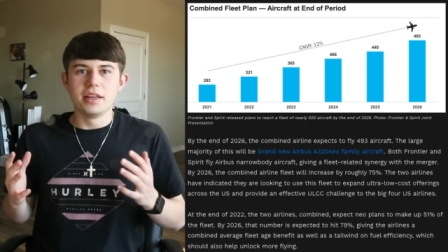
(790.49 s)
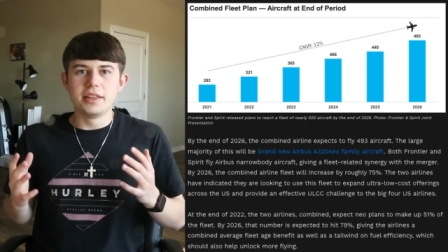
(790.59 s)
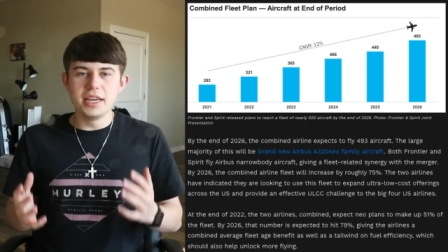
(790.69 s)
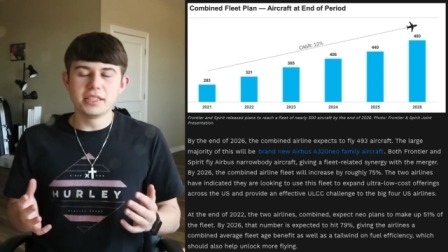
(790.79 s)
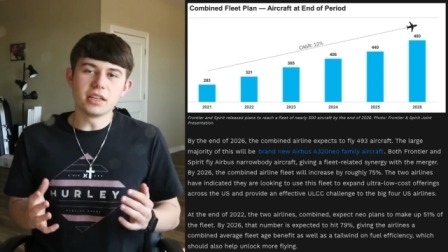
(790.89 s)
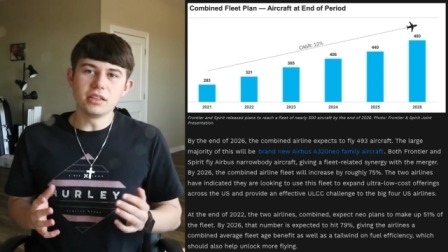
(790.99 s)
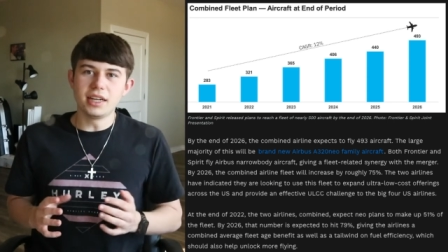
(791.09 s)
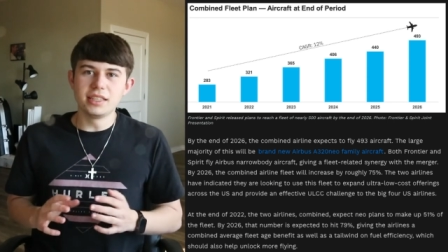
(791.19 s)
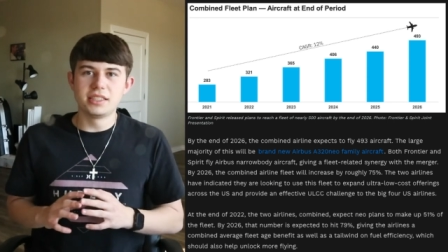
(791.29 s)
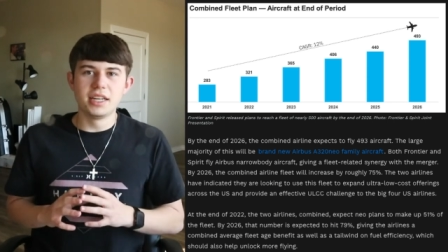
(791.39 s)
These
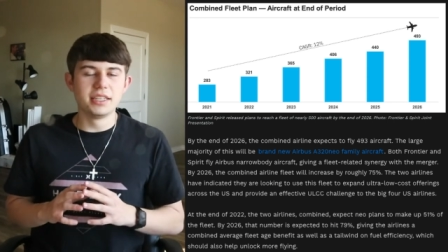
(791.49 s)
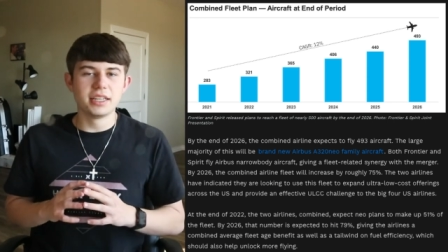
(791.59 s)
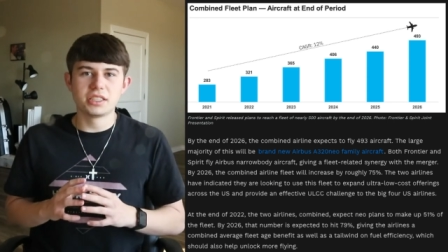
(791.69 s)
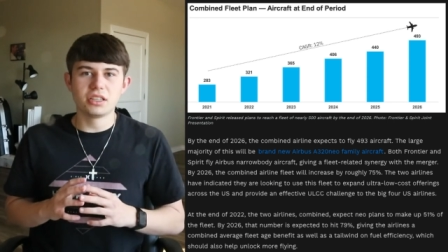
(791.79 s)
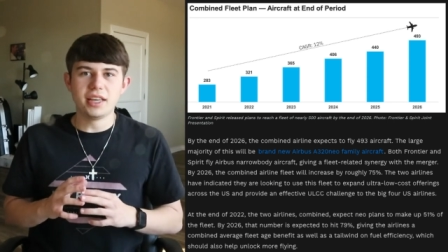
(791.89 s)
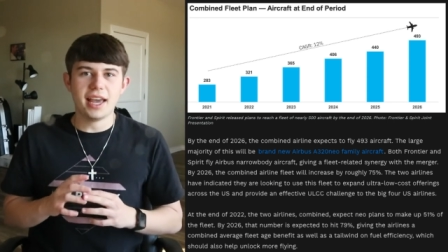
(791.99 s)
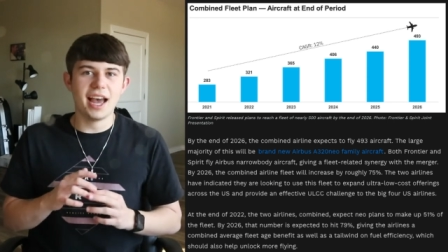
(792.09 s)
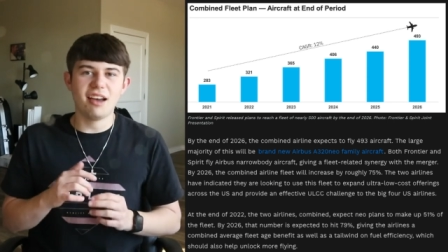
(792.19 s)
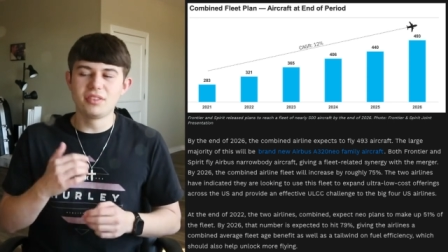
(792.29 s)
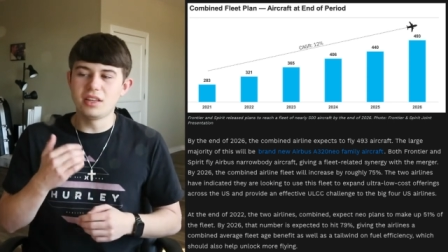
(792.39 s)
airlines didn't necessarily
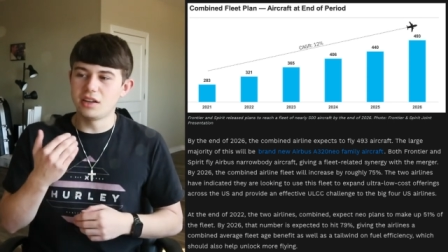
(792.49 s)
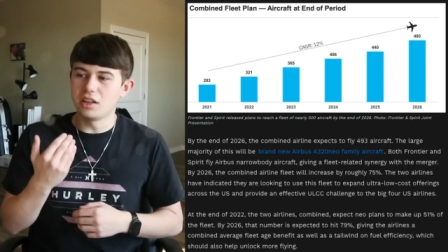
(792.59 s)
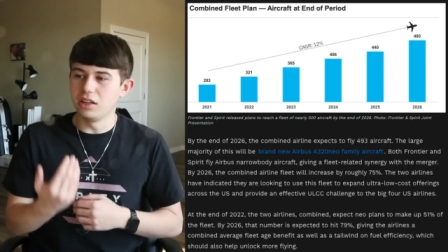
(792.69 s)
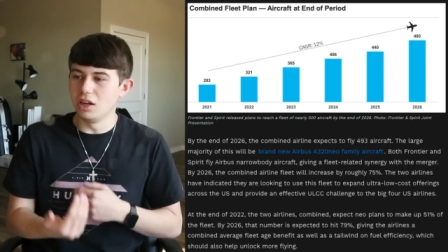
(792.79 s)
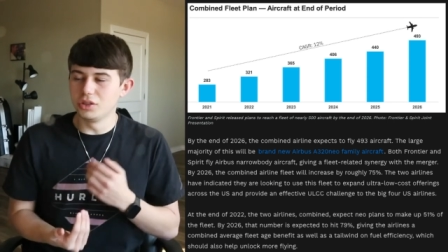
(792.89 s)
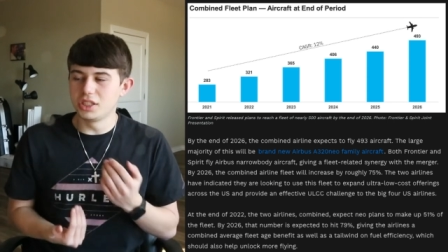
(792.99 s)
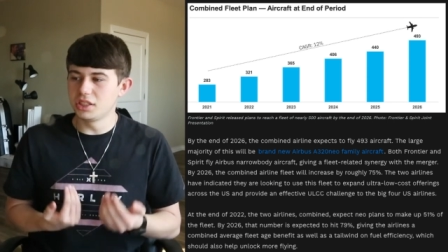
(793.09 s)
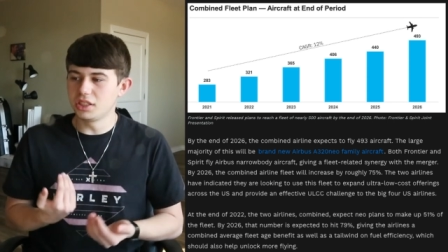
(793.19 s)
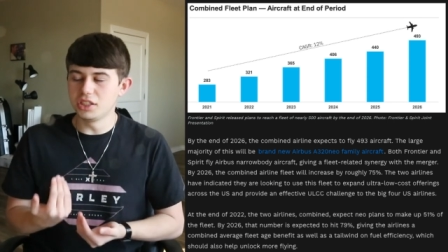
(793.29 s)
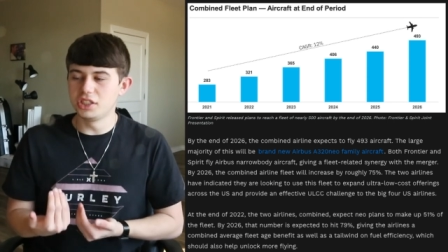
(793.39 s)
have the
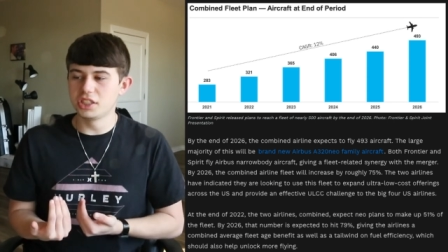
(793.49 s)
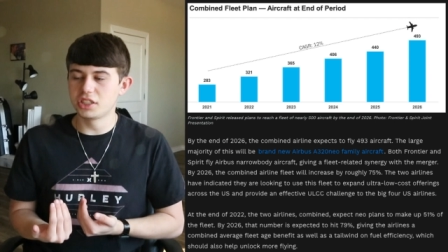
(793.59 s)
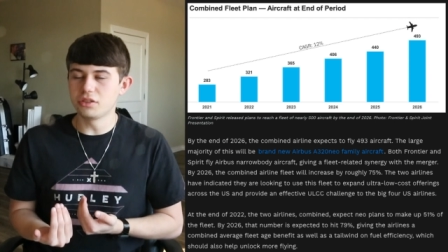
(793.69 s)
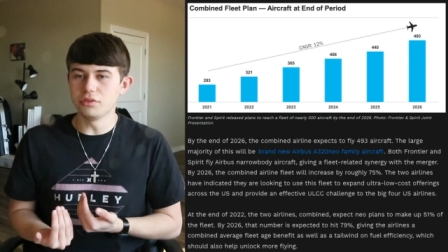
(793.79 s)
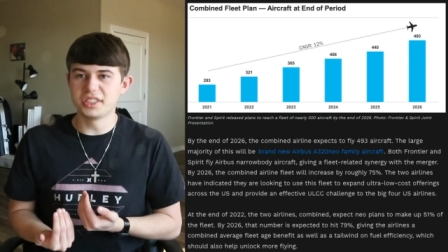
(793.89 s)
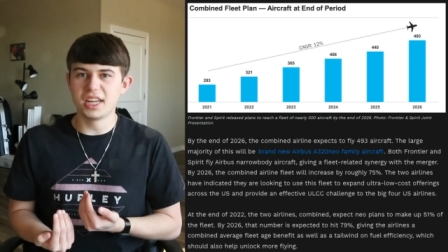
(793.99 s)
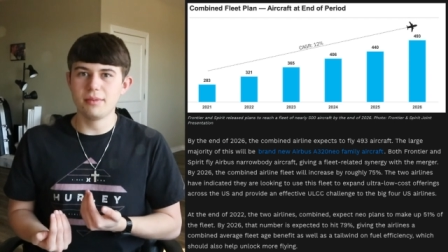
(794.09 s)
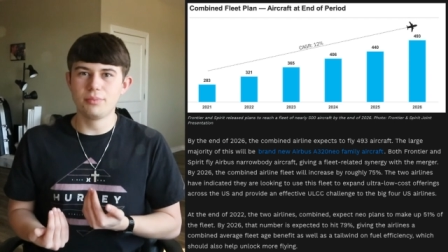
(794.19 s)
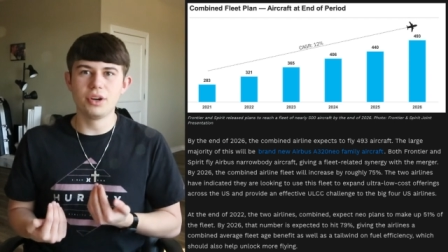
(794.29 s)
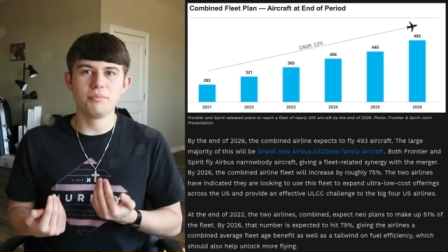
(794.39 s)
closest logistical
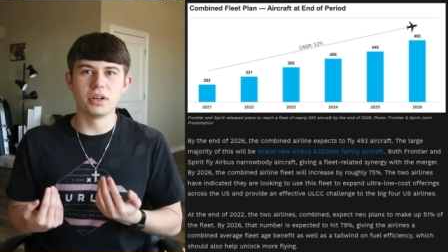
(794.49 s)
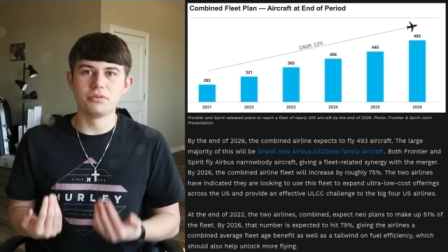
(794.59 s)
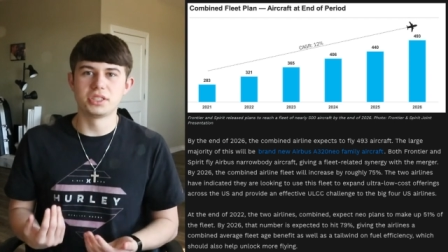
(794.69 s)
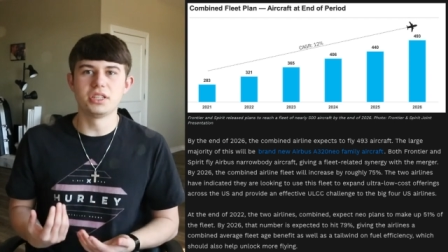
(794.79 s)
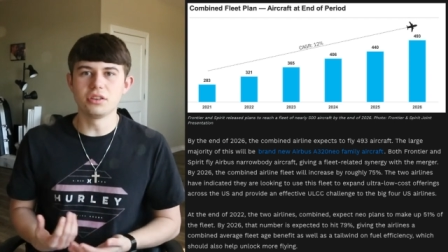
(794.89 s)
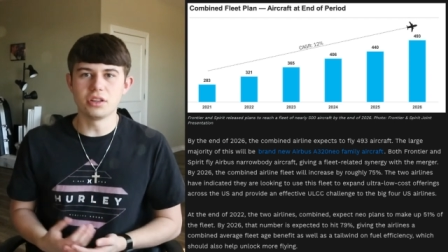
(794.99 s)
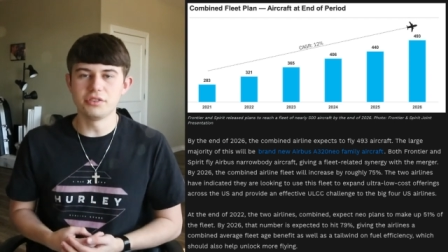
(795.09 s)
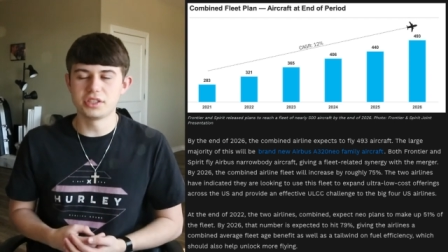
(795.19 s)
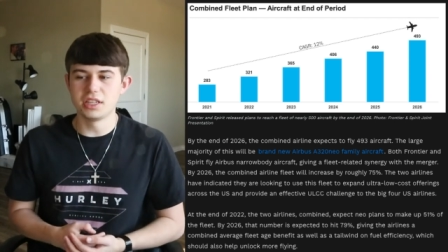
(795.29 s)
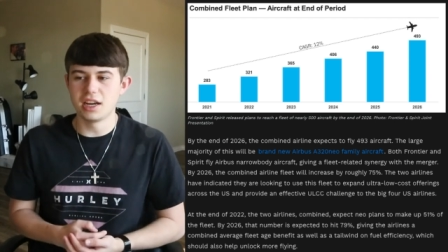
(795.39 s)
standpoint, but it was still
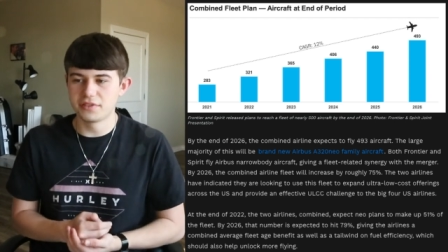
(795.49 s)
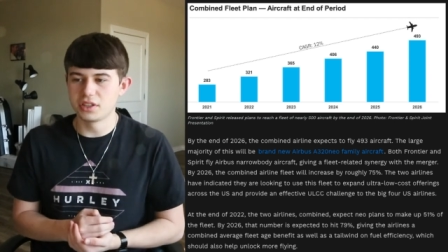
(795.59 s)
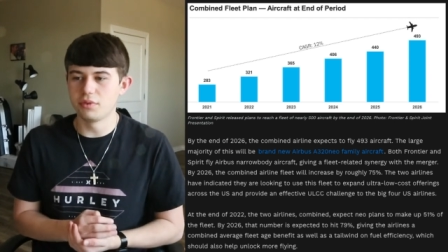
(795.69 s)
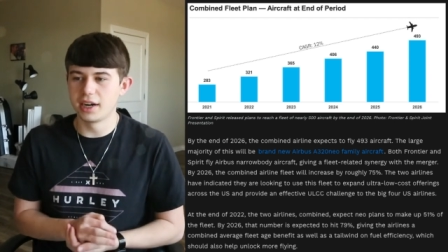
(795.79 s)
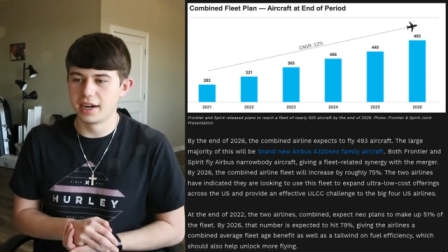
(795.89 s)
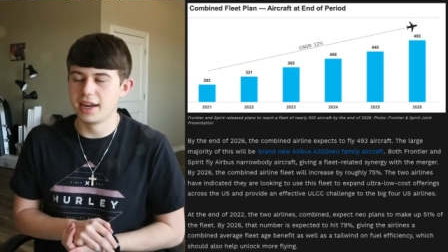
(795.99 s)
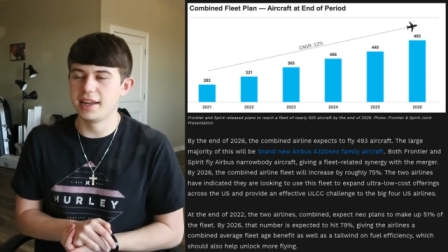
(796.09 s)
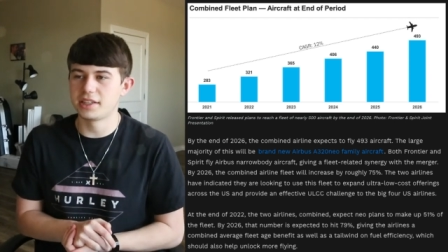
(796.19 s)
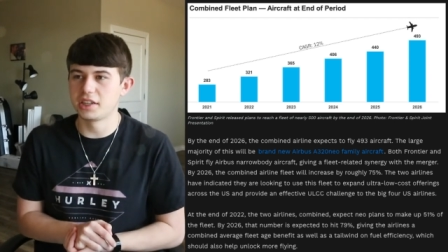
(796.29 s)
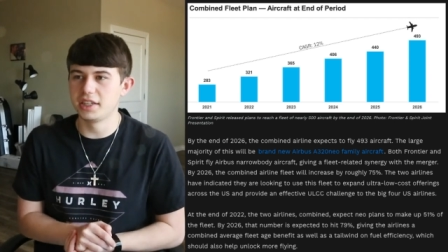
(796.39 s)
close enough to where
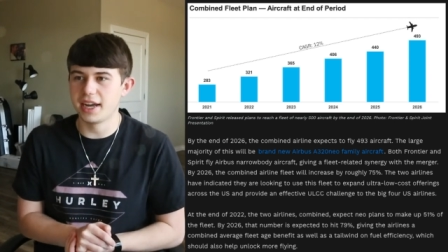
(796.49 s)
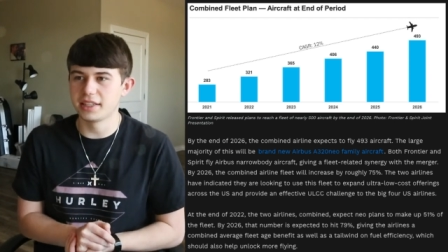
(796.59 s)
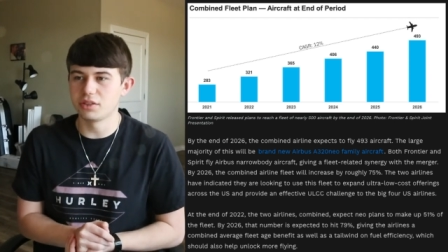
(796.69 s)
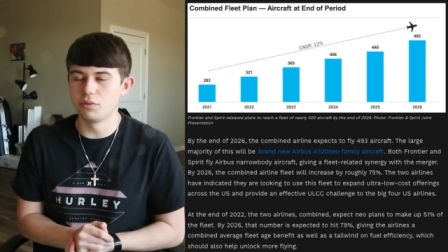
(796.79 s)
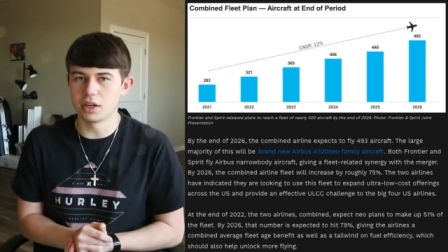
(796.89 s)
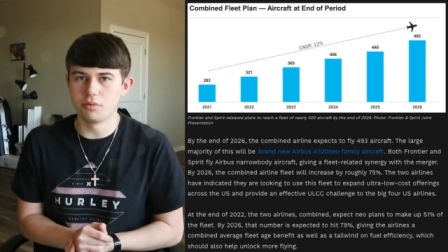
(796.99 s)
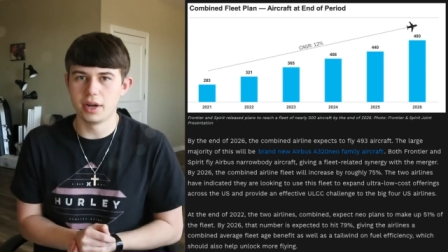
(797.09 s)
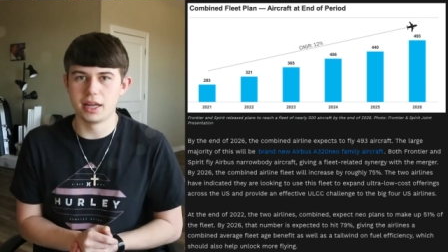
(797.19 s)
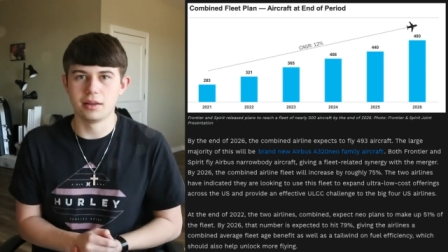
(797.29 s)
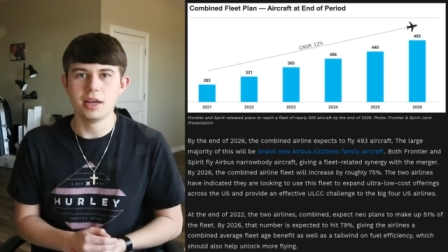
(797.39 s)
it turned out to work
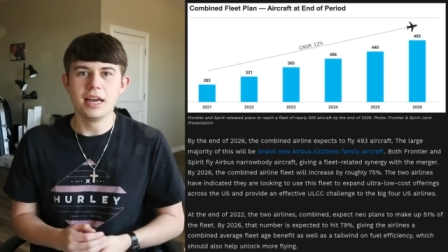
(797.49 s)
well.